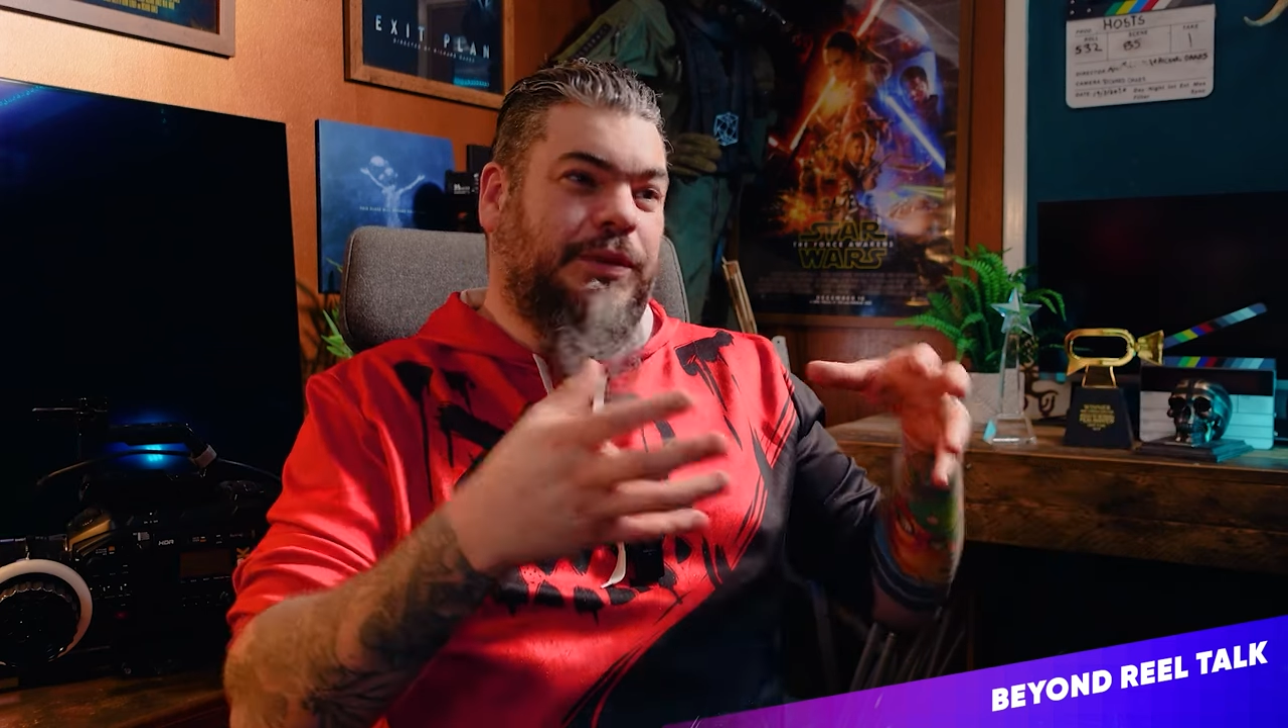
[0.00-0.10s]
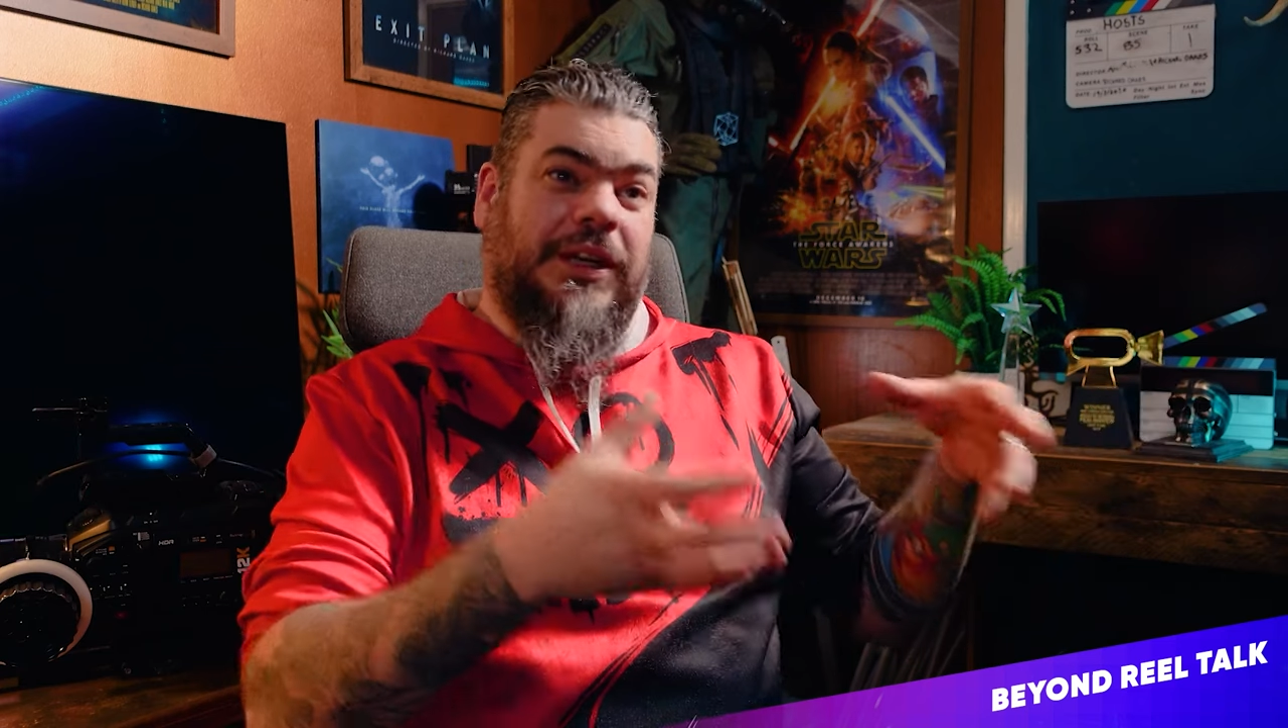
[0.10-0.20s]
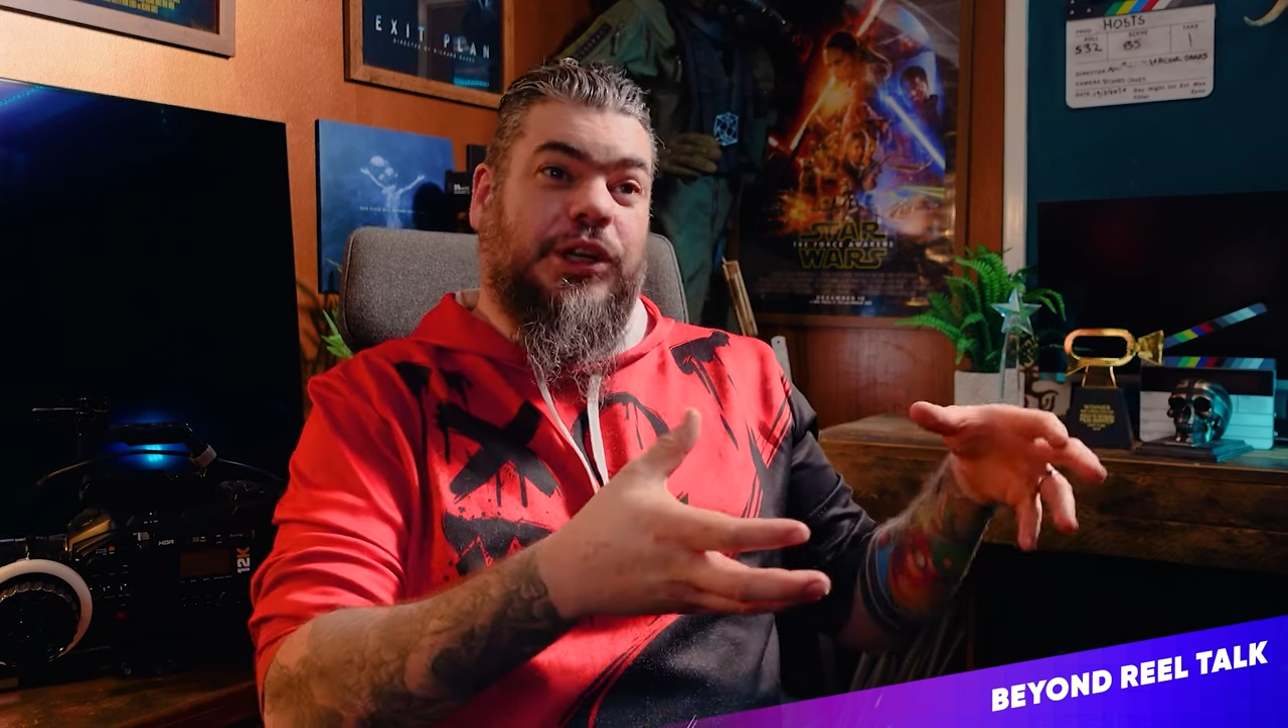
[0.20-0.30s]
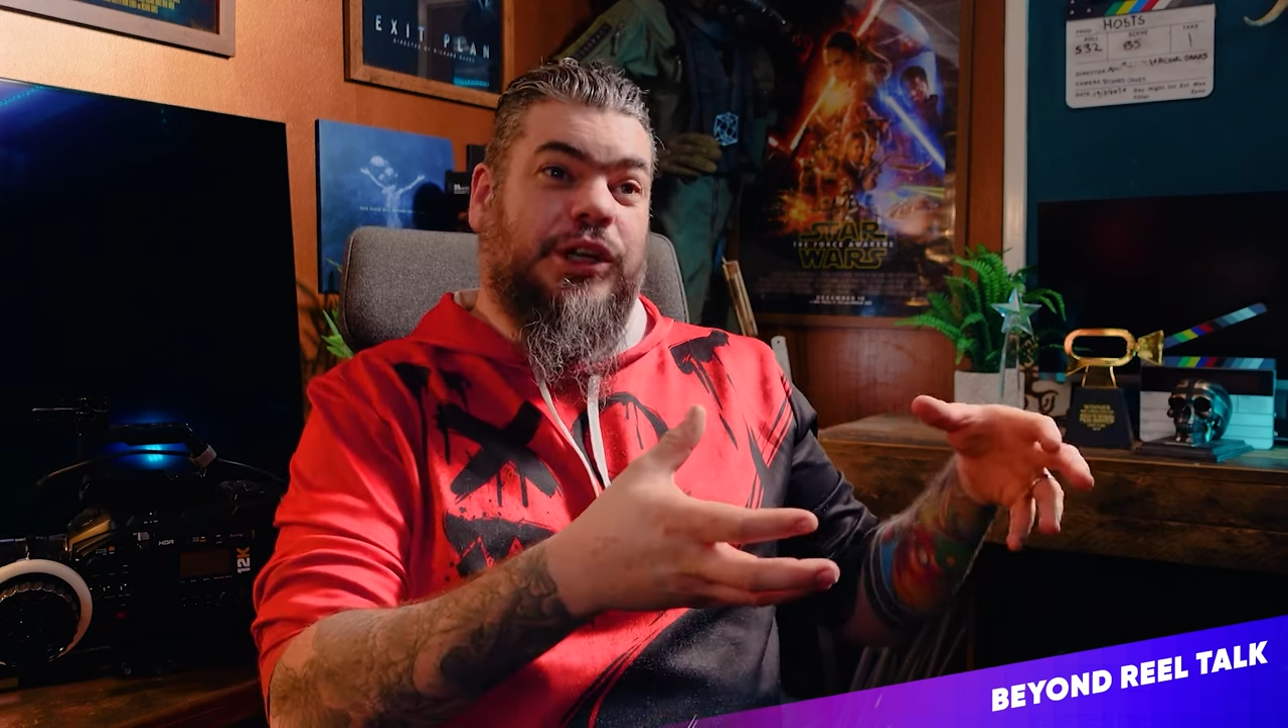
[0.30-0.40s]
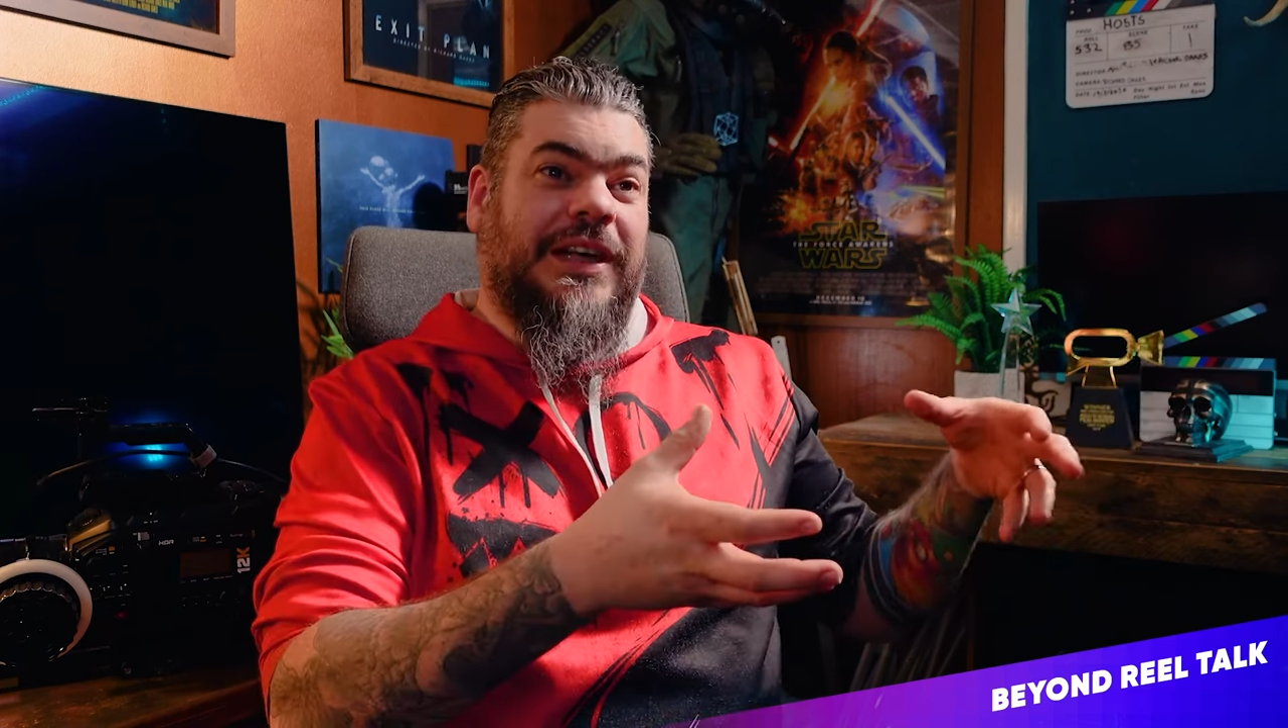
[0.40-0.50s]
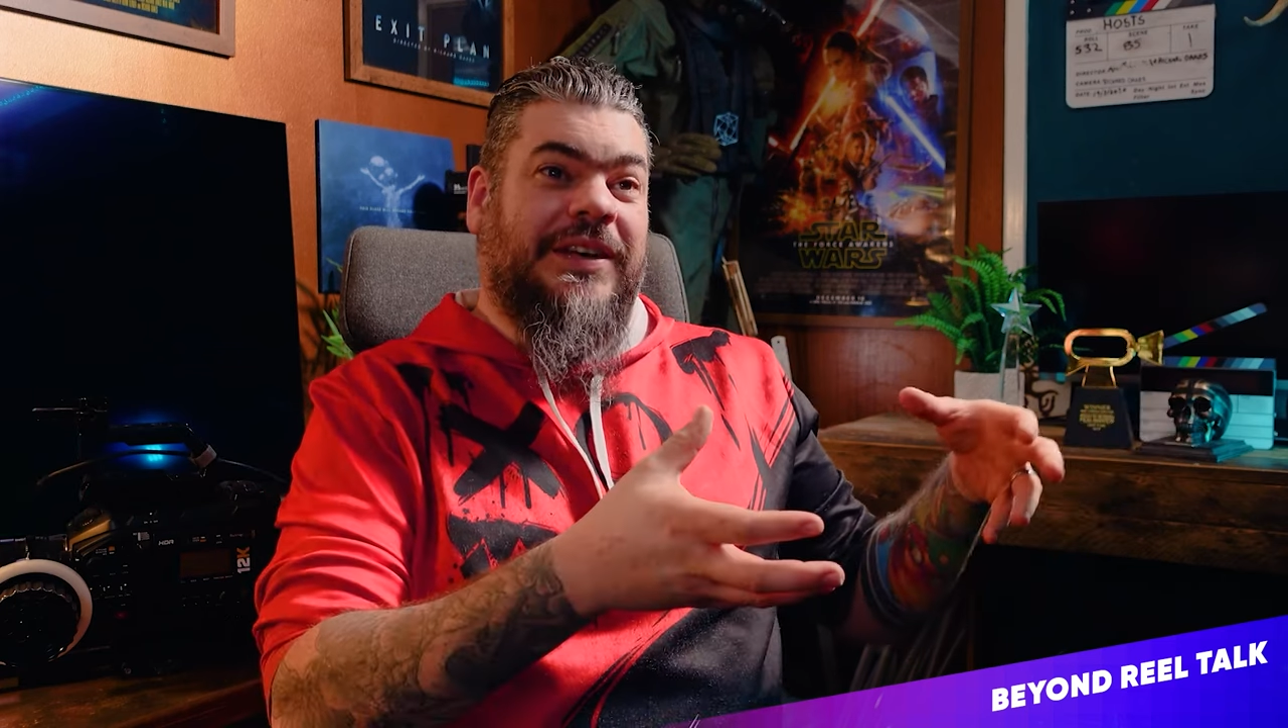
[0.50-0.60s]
really good